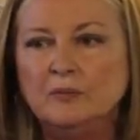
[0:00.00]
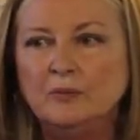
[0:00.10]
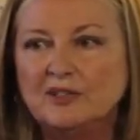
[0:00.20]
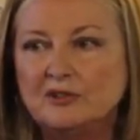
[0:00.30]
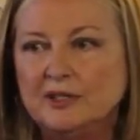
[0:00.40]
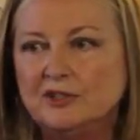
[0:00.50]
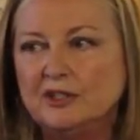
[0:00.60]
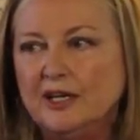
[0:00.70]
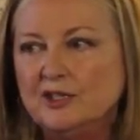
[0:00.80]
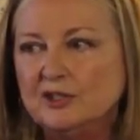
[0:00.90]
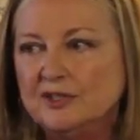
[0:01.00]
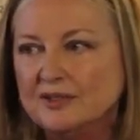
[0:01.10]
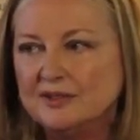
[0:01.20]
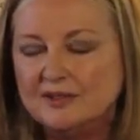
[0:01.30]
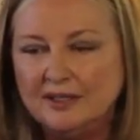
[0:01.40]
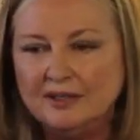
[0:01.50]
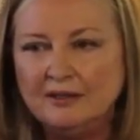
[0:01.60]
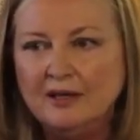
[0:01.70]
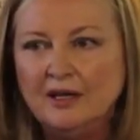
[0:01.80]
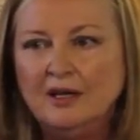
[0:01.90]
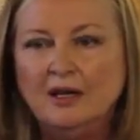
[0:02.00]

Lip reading: Western education is a sin,